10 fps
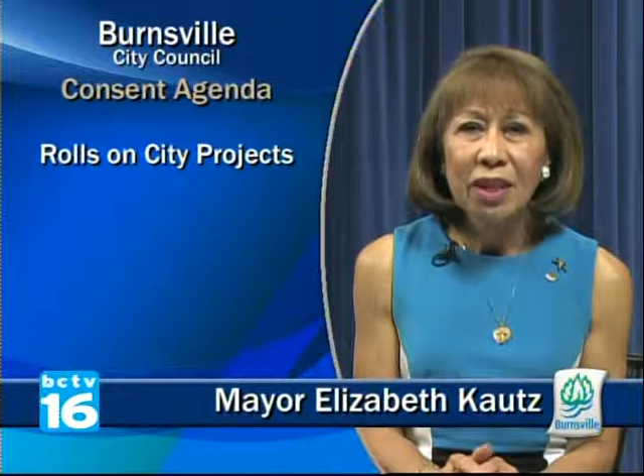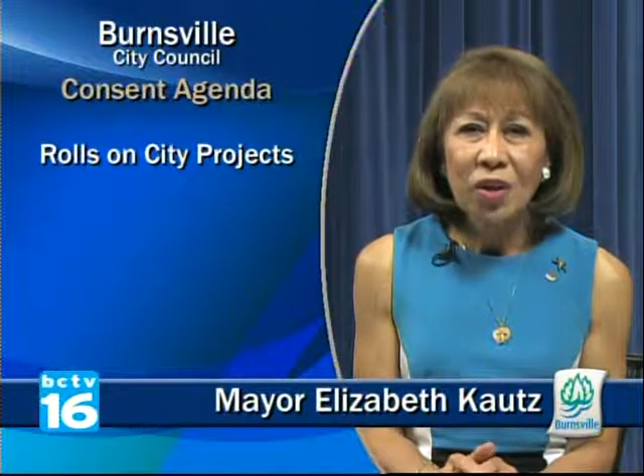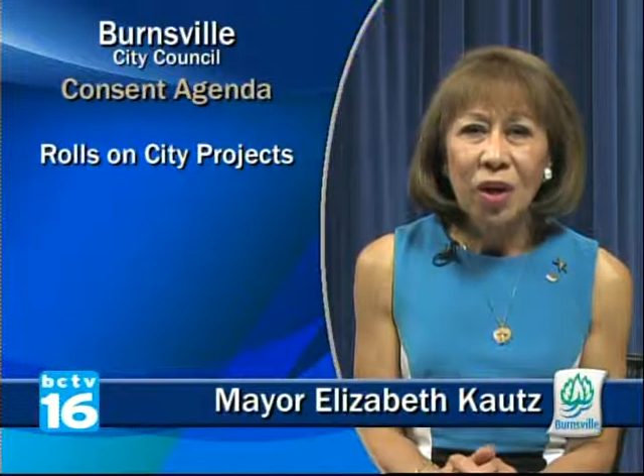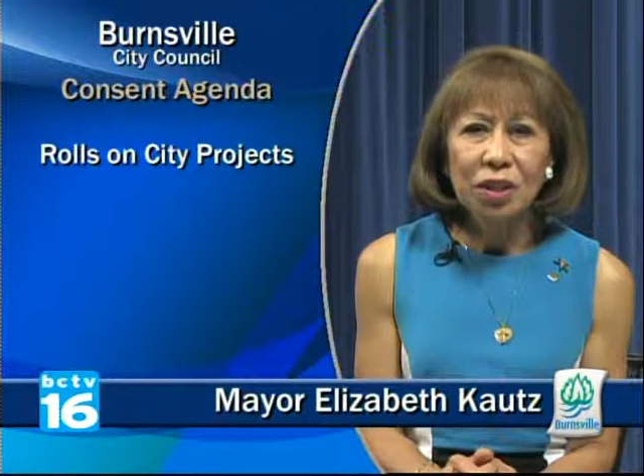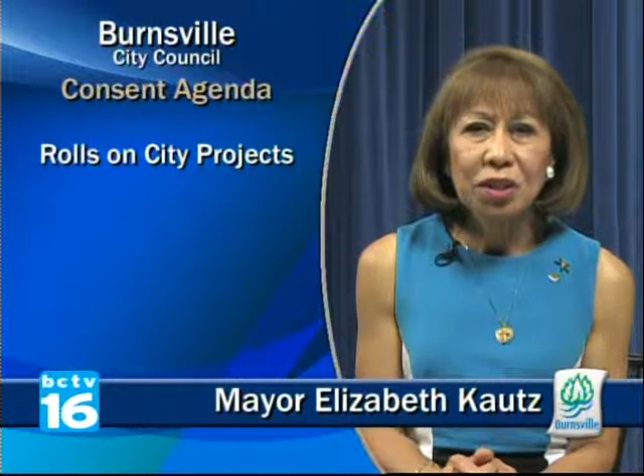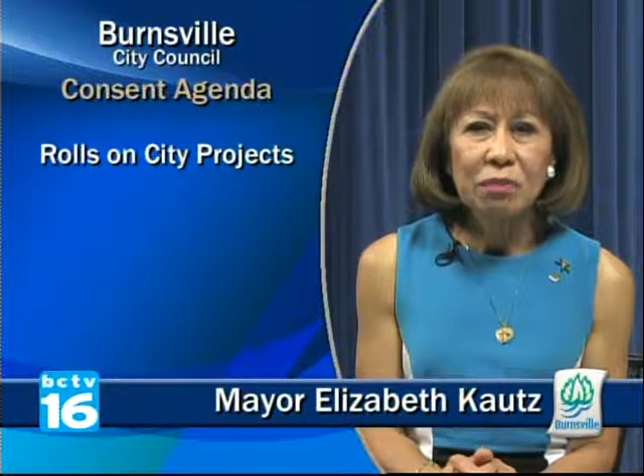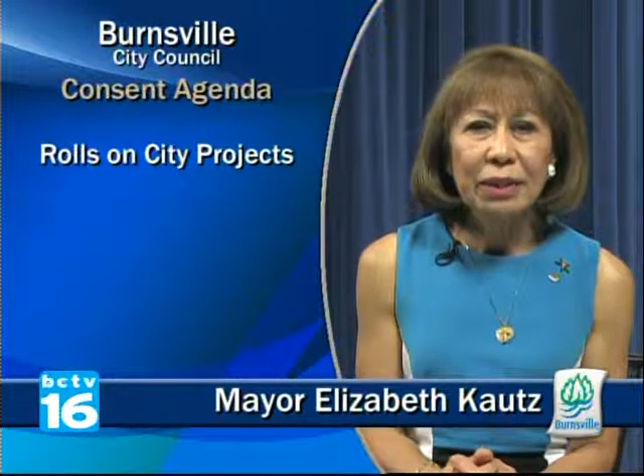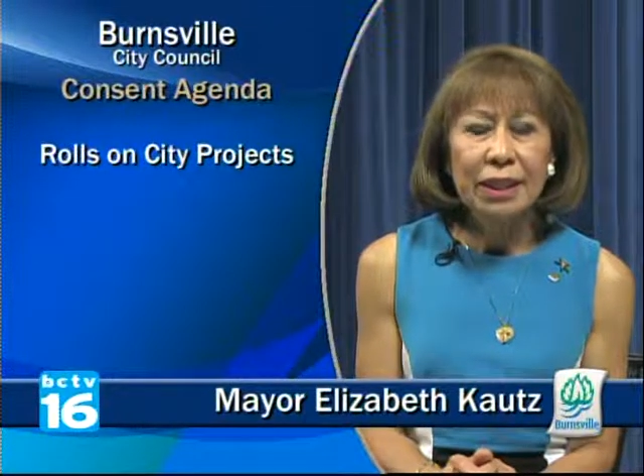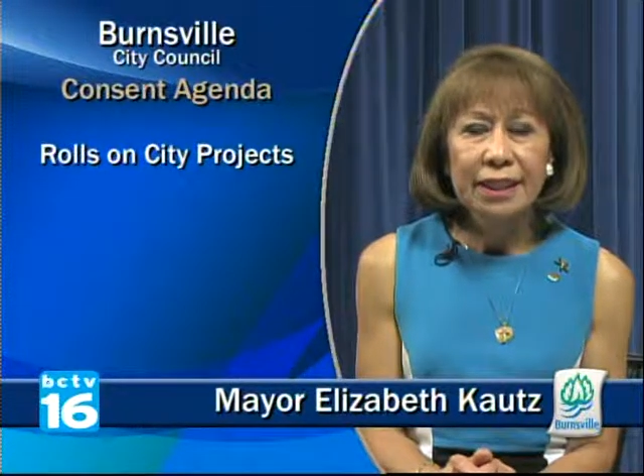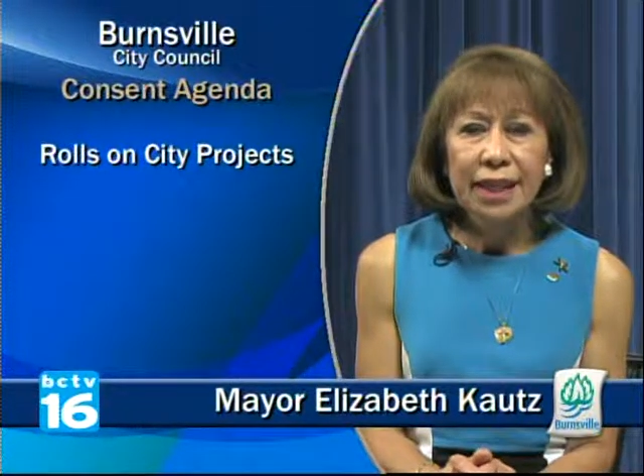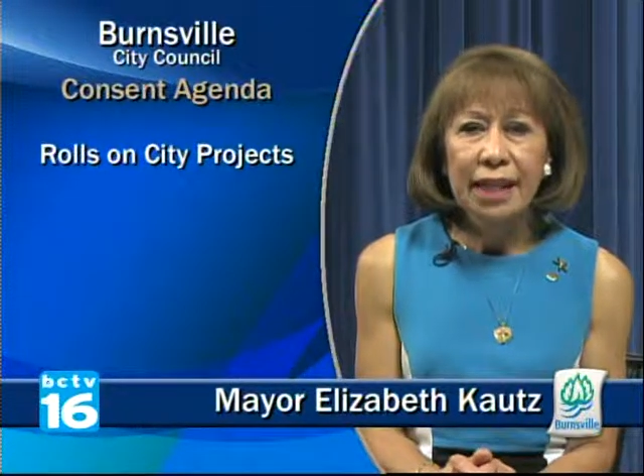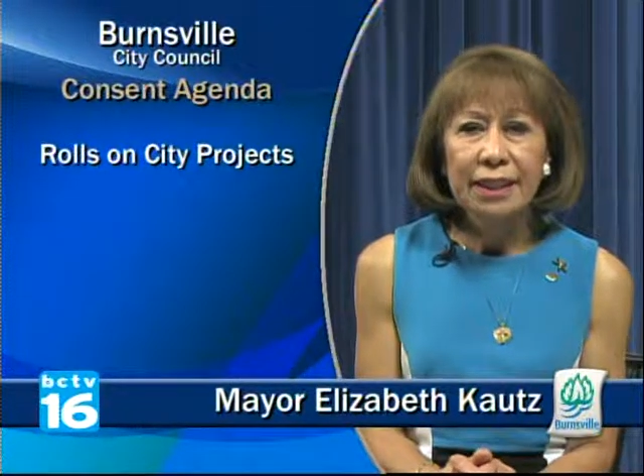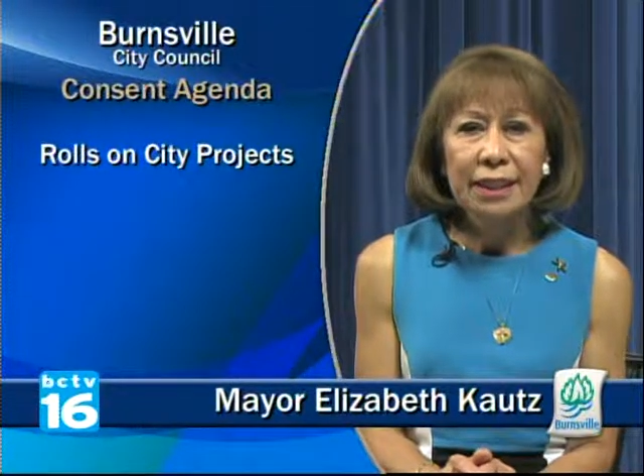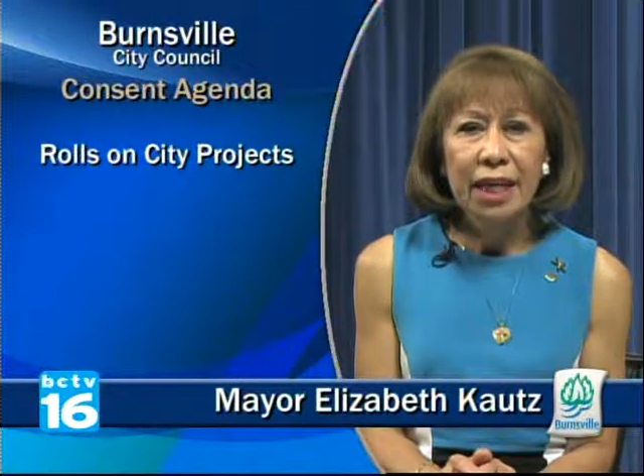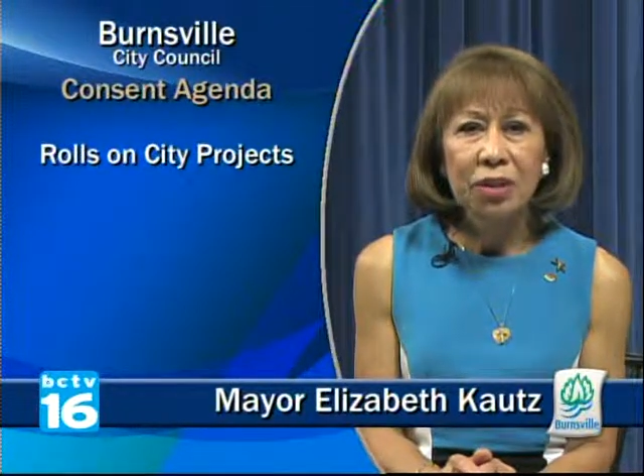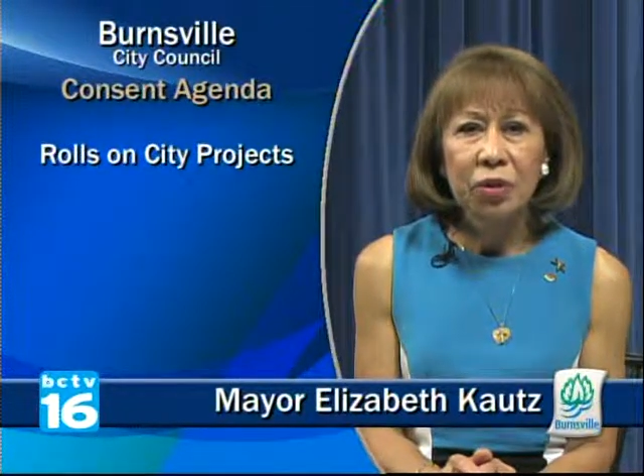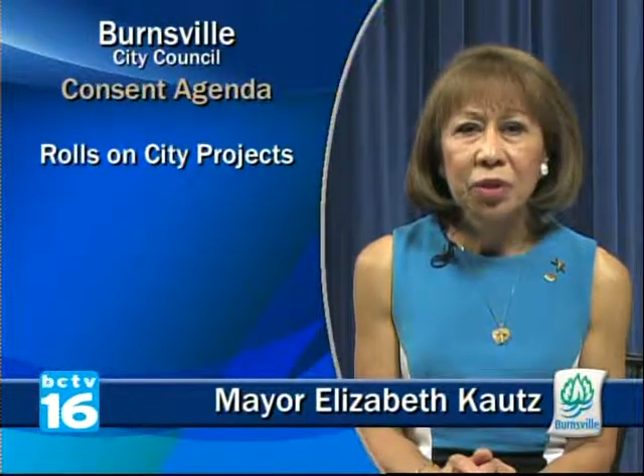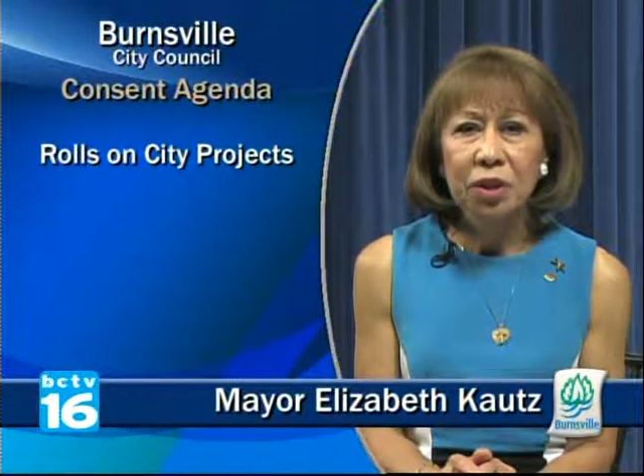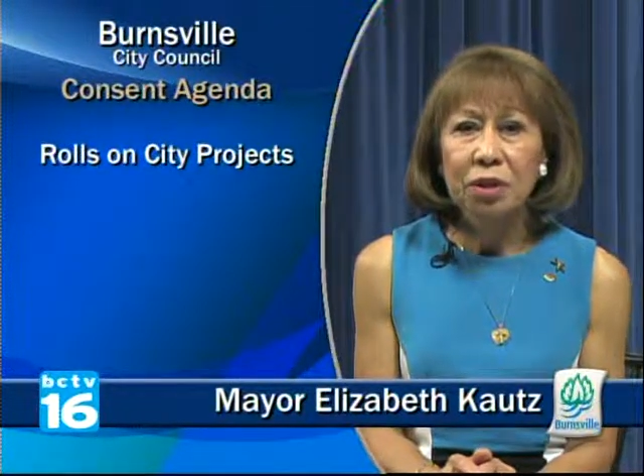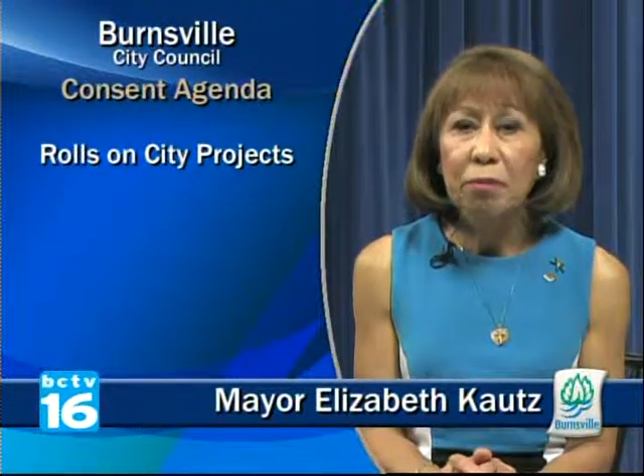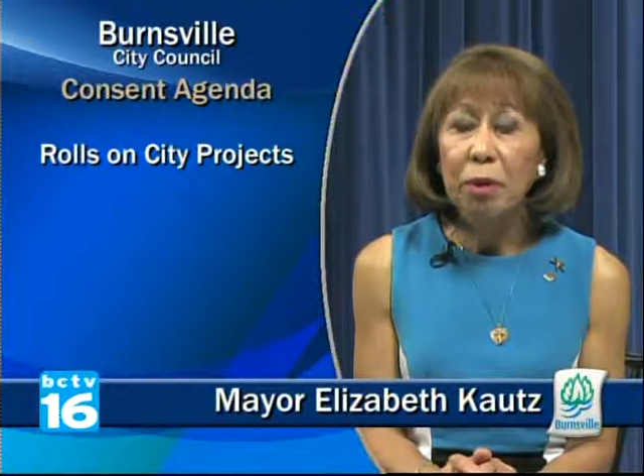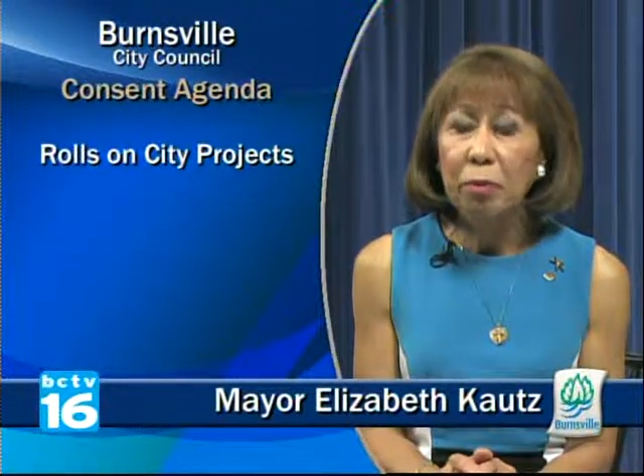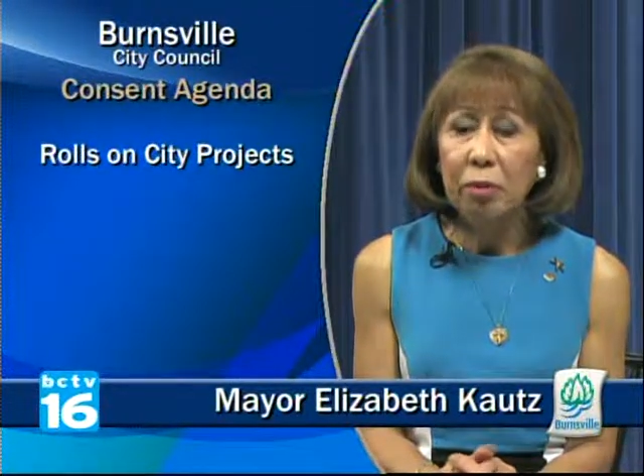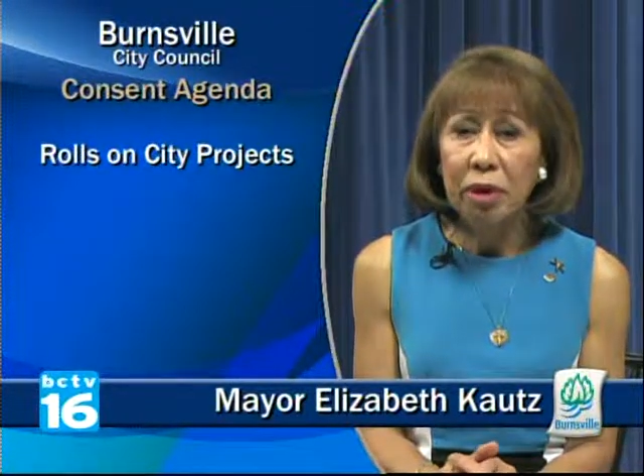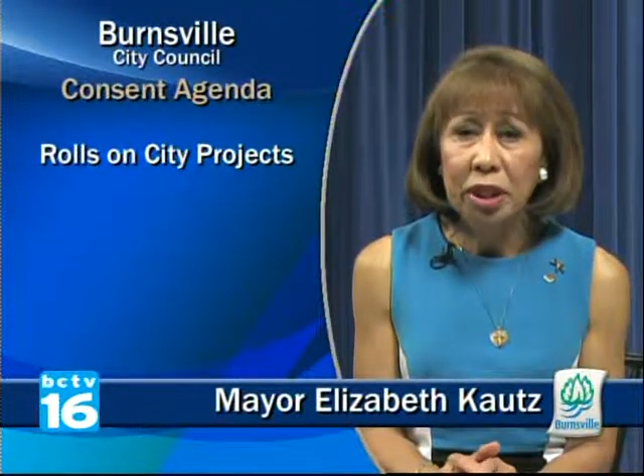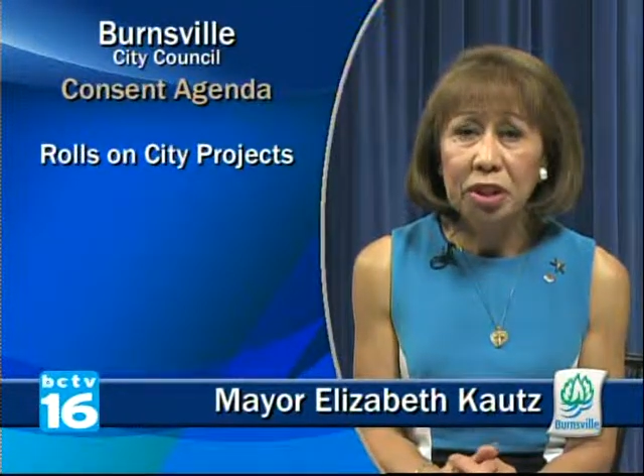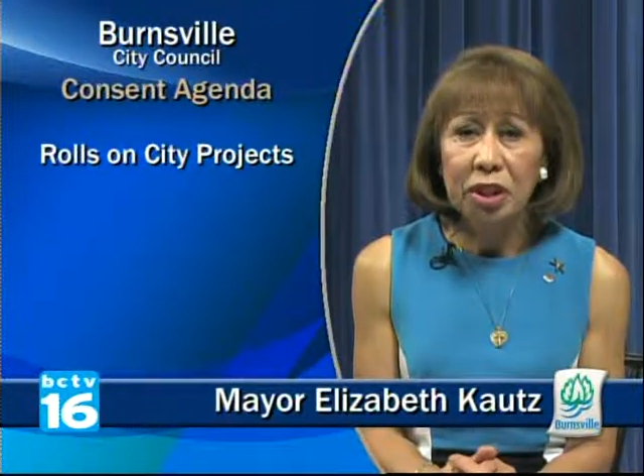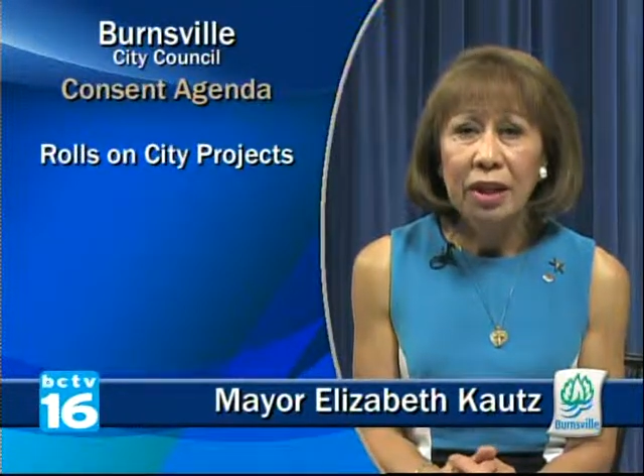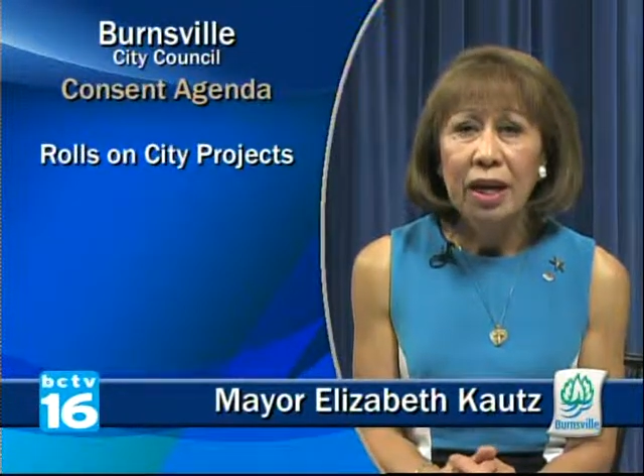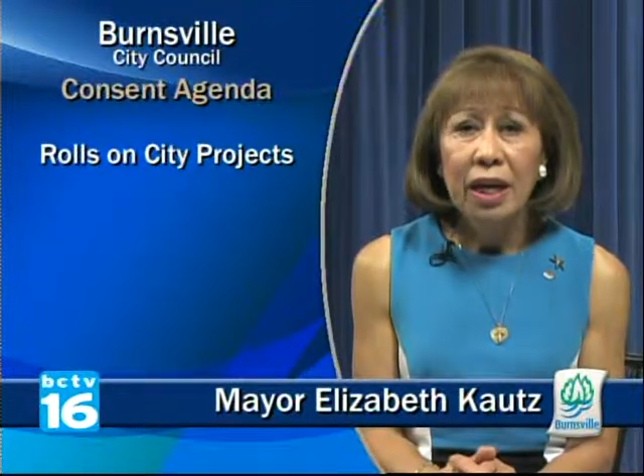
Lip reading: the cost to be assessed and ordered the preparation